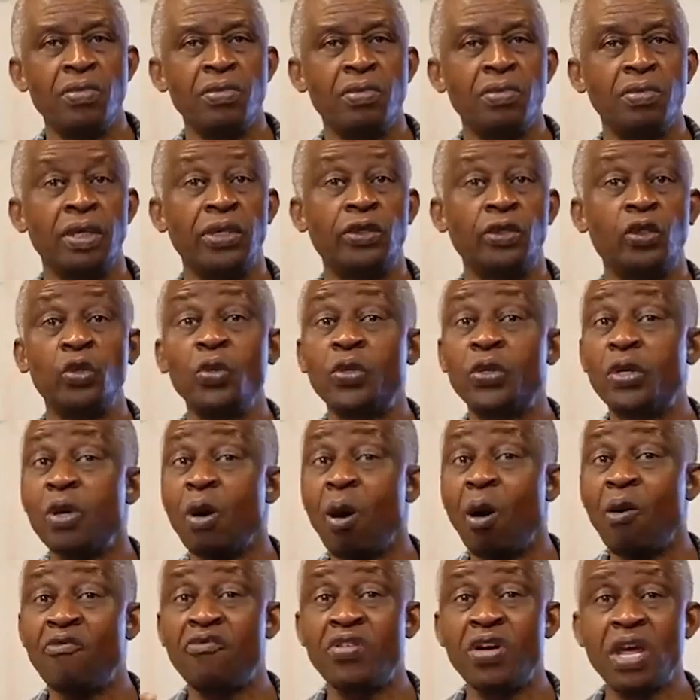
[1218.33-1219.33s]
They took care
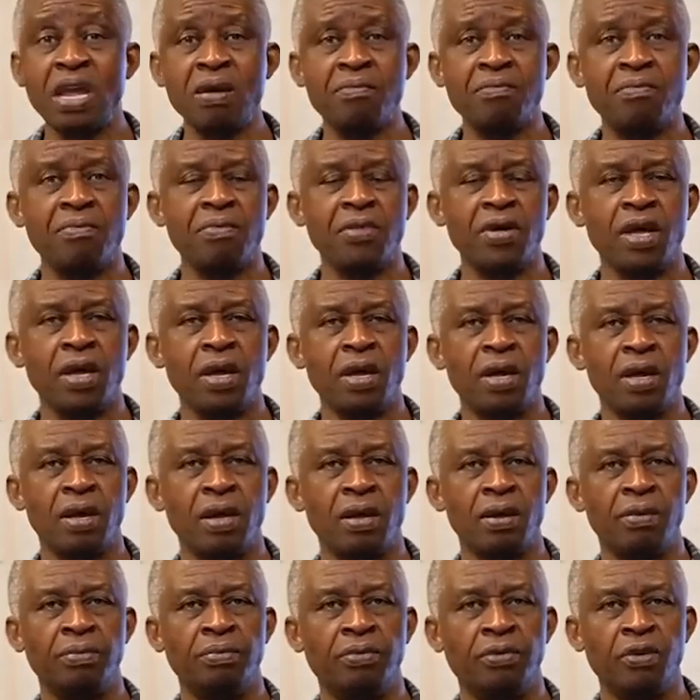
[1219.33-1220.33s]
of him,
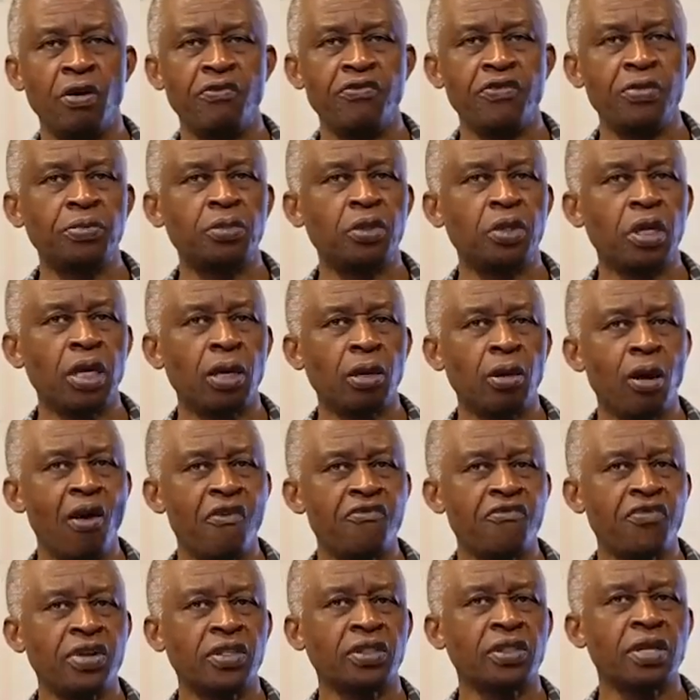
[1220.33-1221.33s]
drove him to the
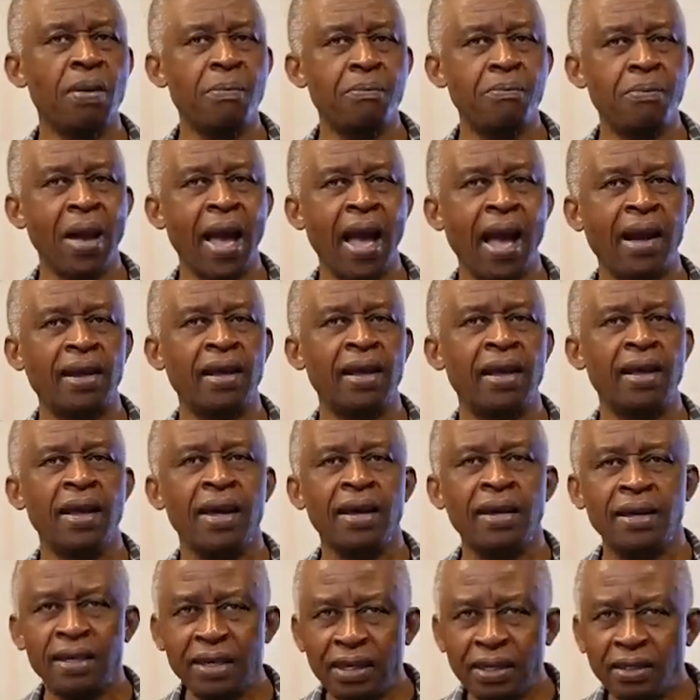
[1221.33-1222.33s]
conference and back.
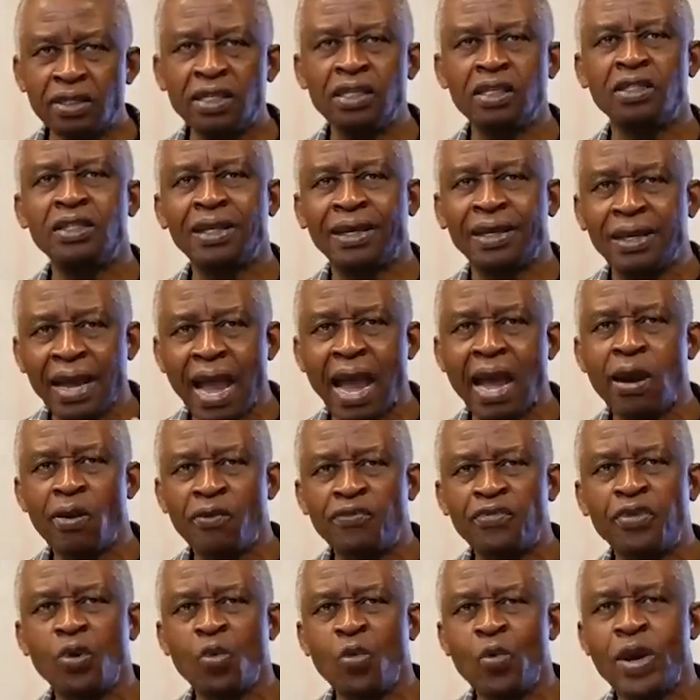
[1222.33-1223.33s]
This is the kind of
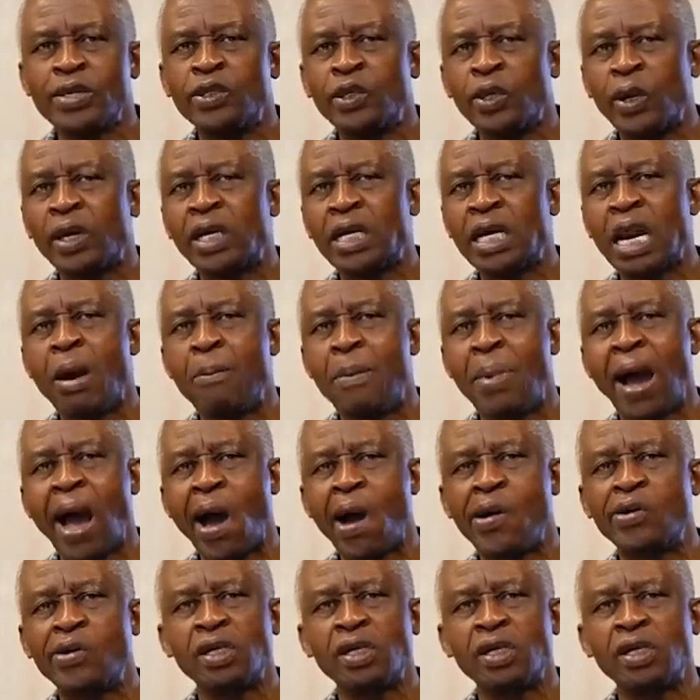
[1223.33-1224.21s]
thing we're talking about.